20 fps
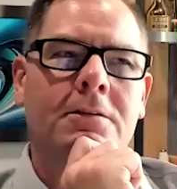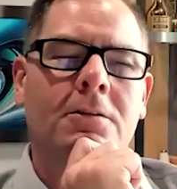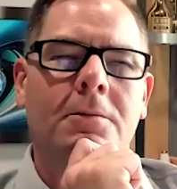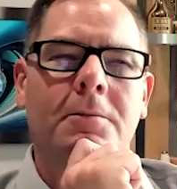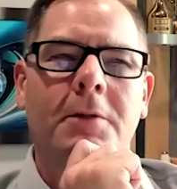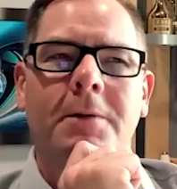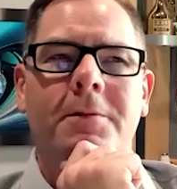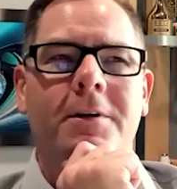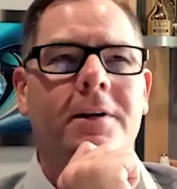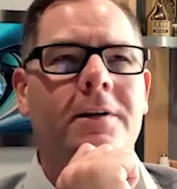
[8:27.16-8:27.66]
or
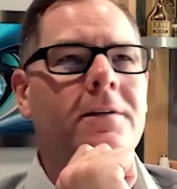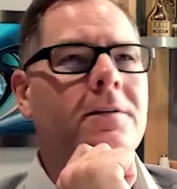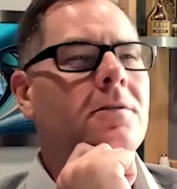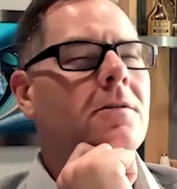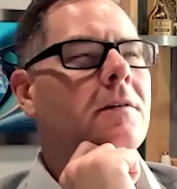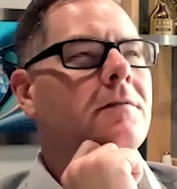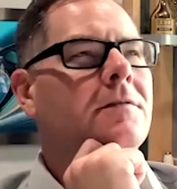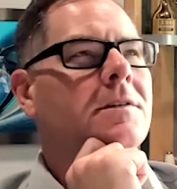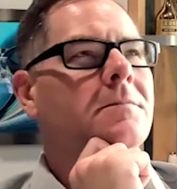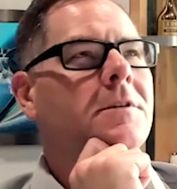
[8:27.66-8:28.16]
maybe do
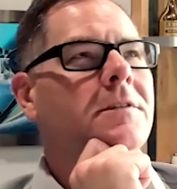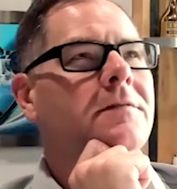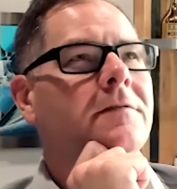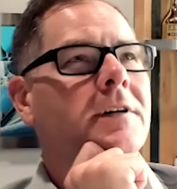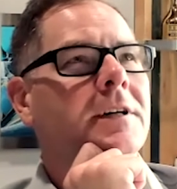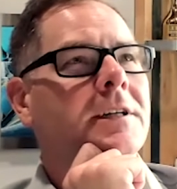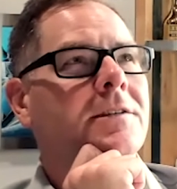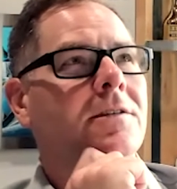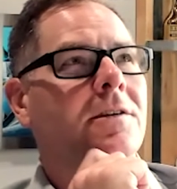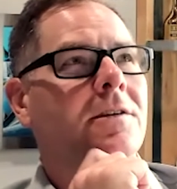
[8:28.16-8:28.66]
you have some
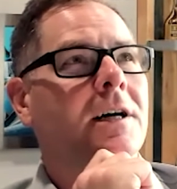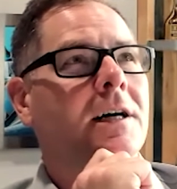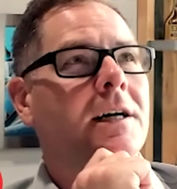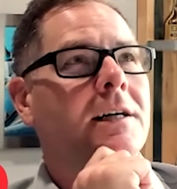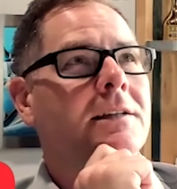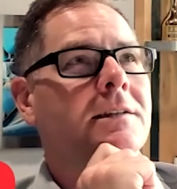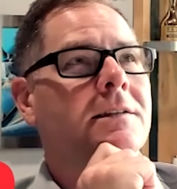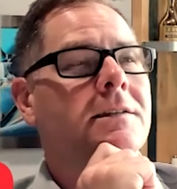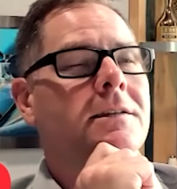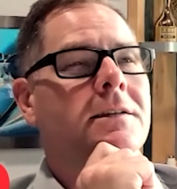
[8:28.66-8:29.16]
advice or
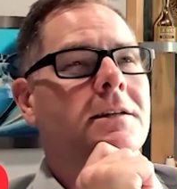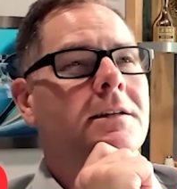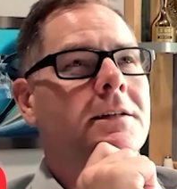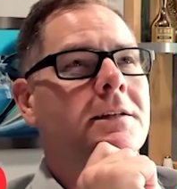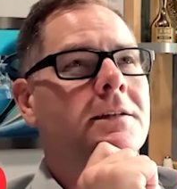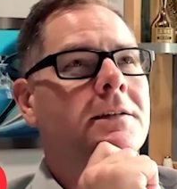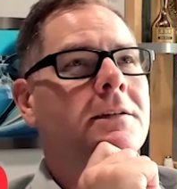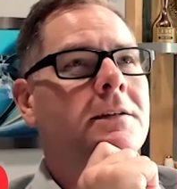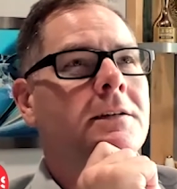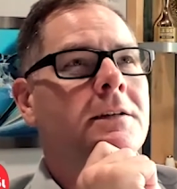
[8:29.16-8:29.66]
guidance
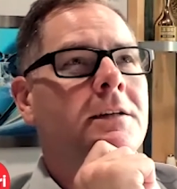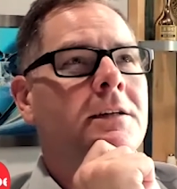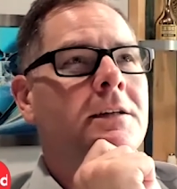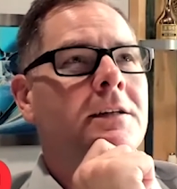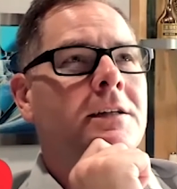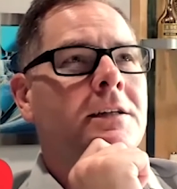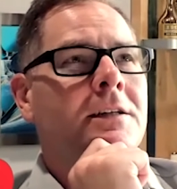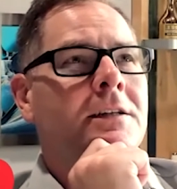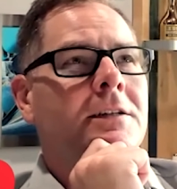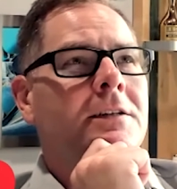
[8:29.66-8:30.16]
on?
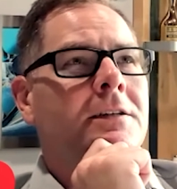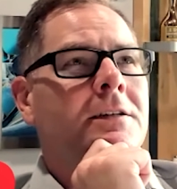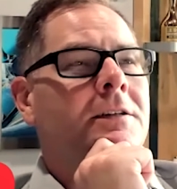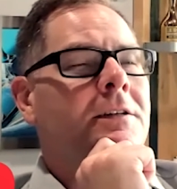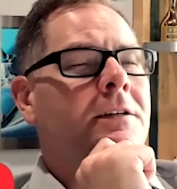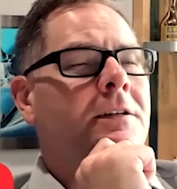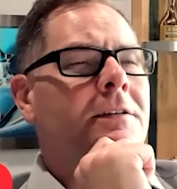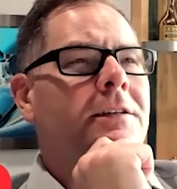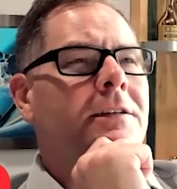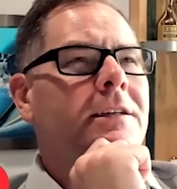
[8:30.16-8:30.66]

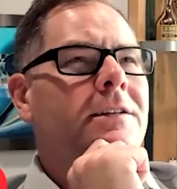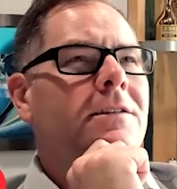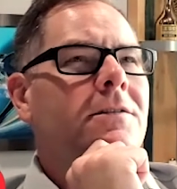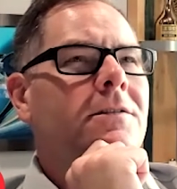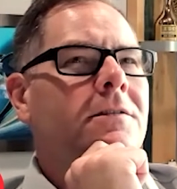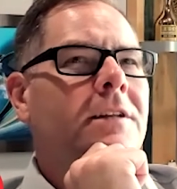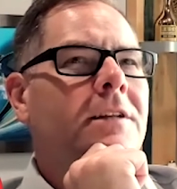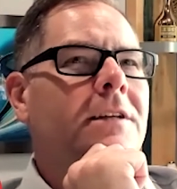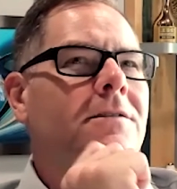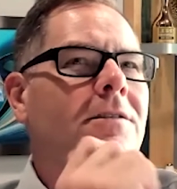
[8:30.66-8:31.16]
These
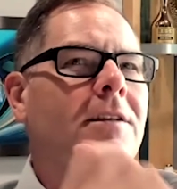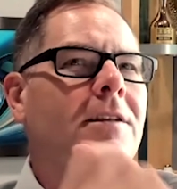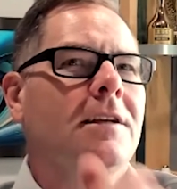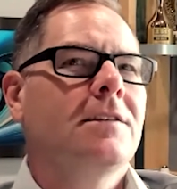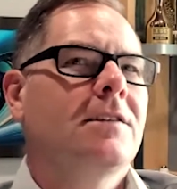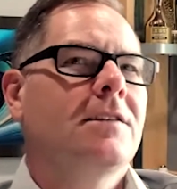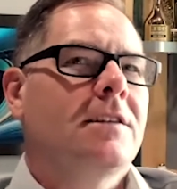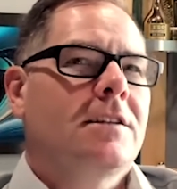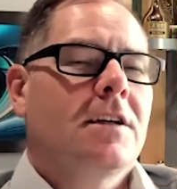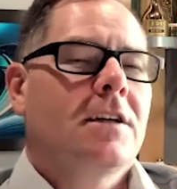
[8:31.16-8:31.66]
are these are
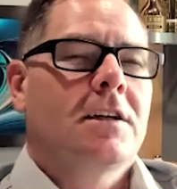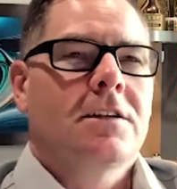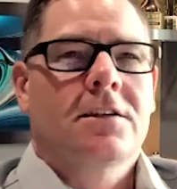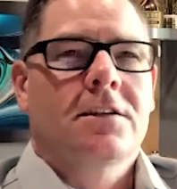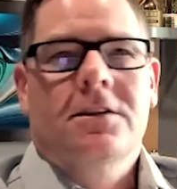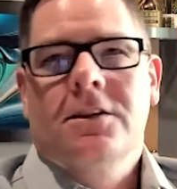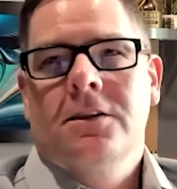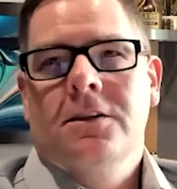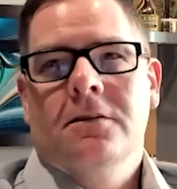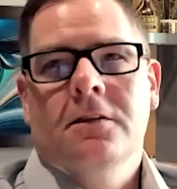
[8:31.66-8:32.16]
things that
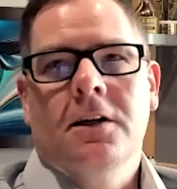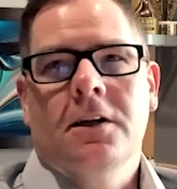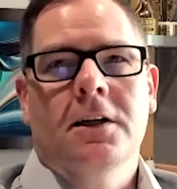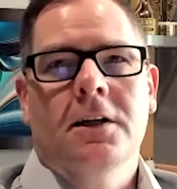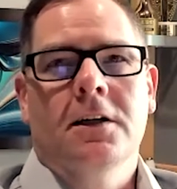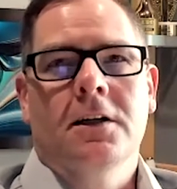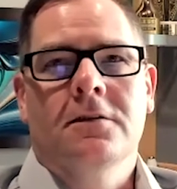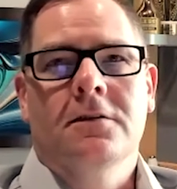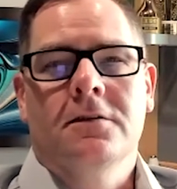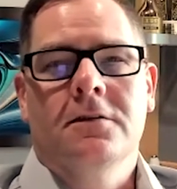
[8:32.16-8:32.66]
touch
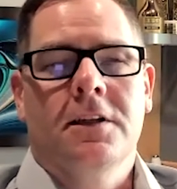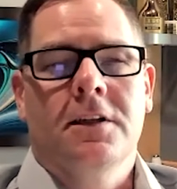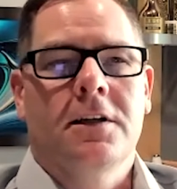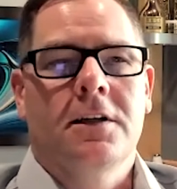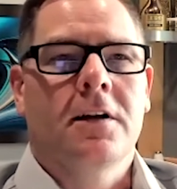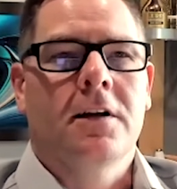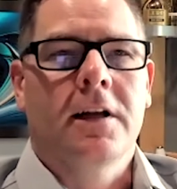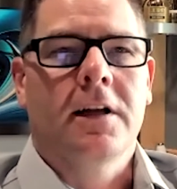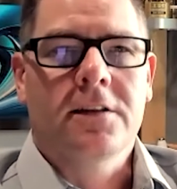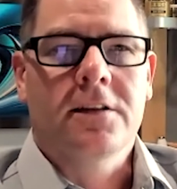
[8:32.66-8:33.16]
uh, that
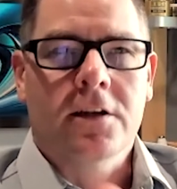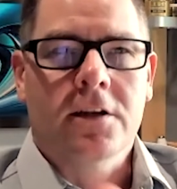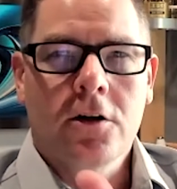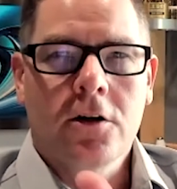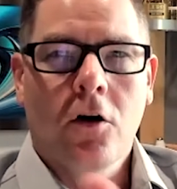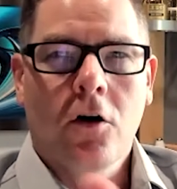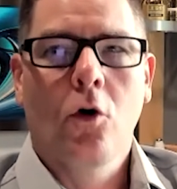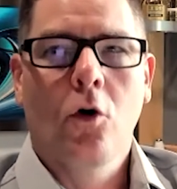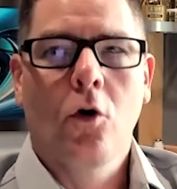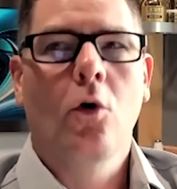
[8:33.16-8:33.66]
are at the
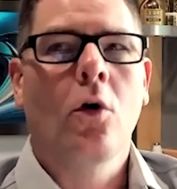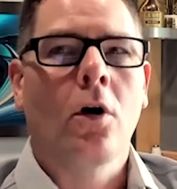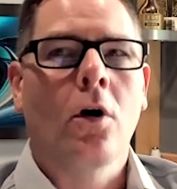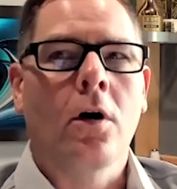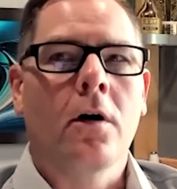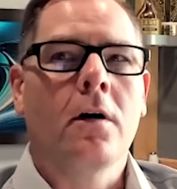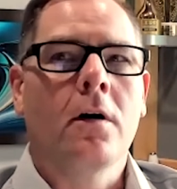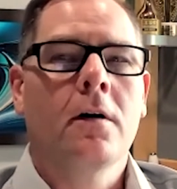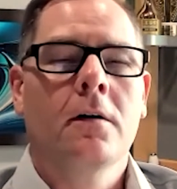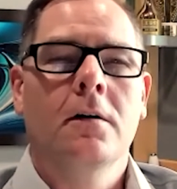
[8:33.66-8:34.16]

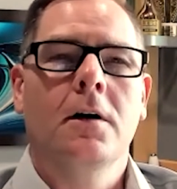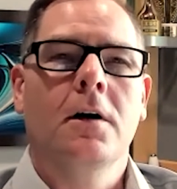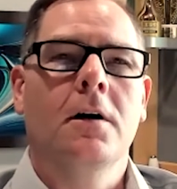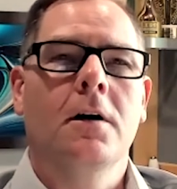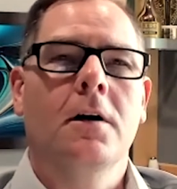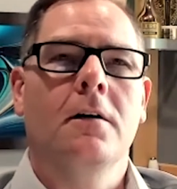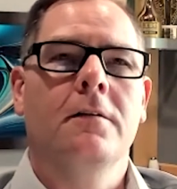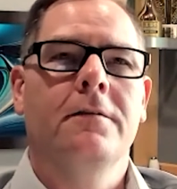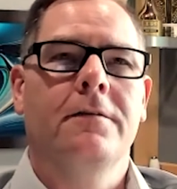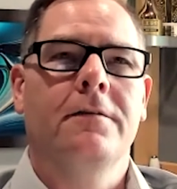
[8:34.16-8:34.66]
core
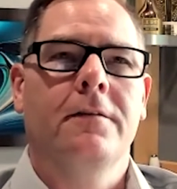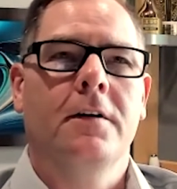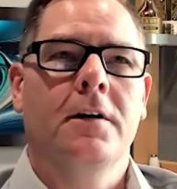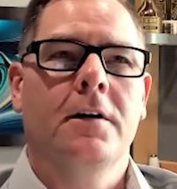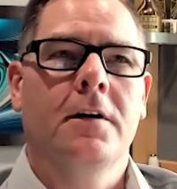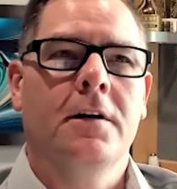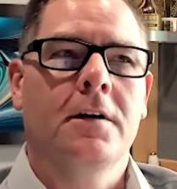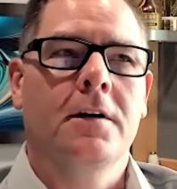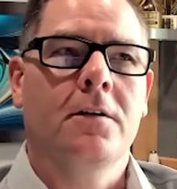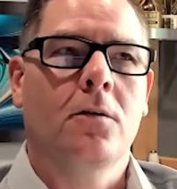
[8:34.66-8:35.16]
of
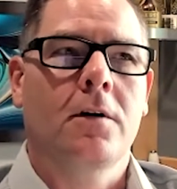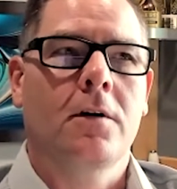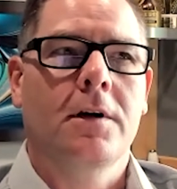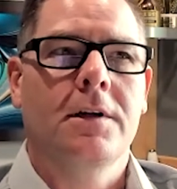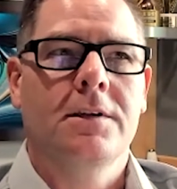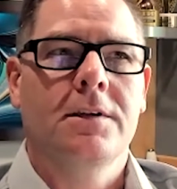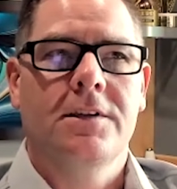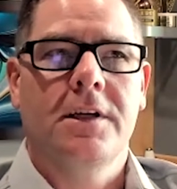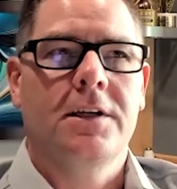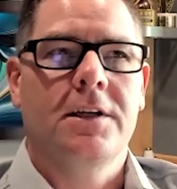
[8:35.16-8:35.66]
an
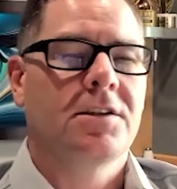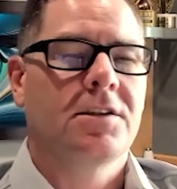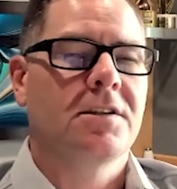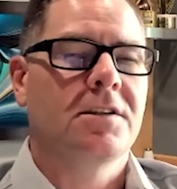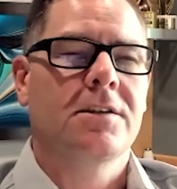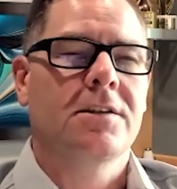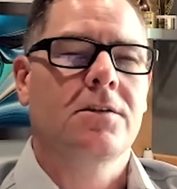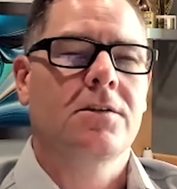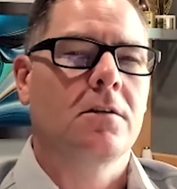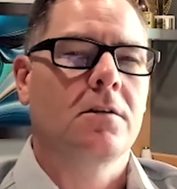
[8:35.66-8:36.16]

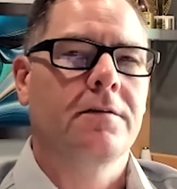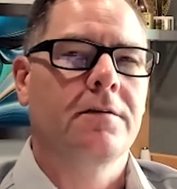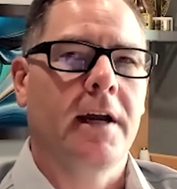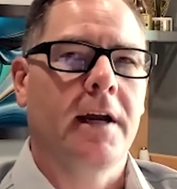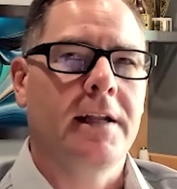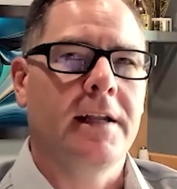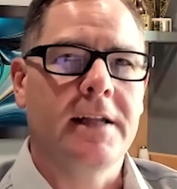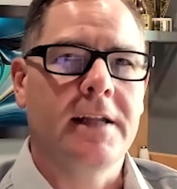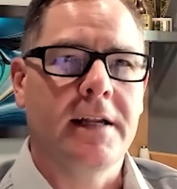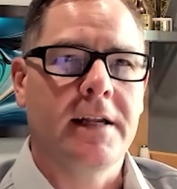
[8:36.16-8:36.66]
organization's sort of
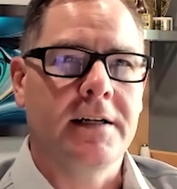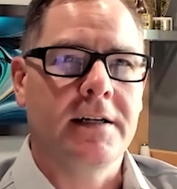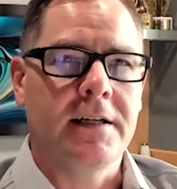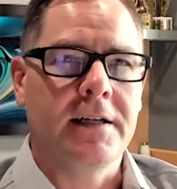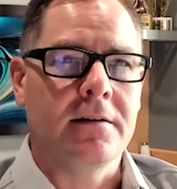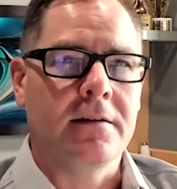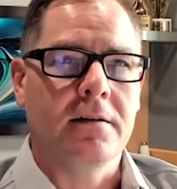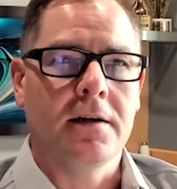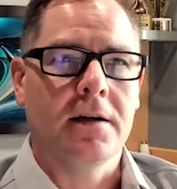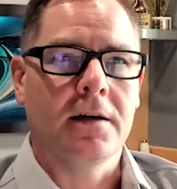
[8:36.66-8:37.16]

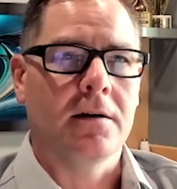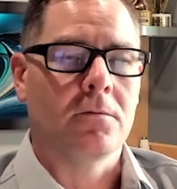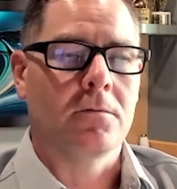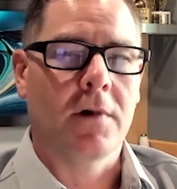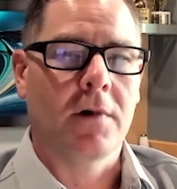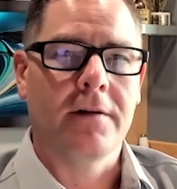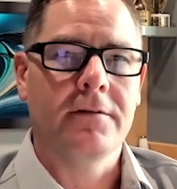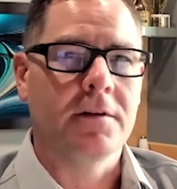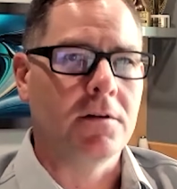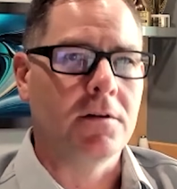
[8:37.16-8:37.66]
identity, uh,
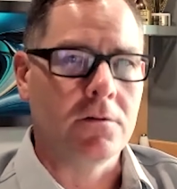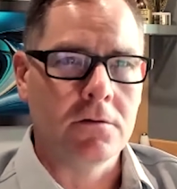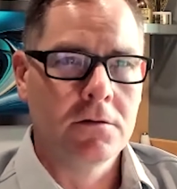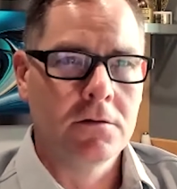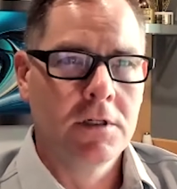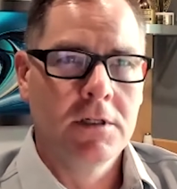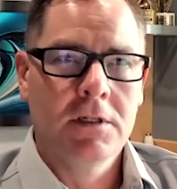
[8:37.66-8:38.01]
revenue.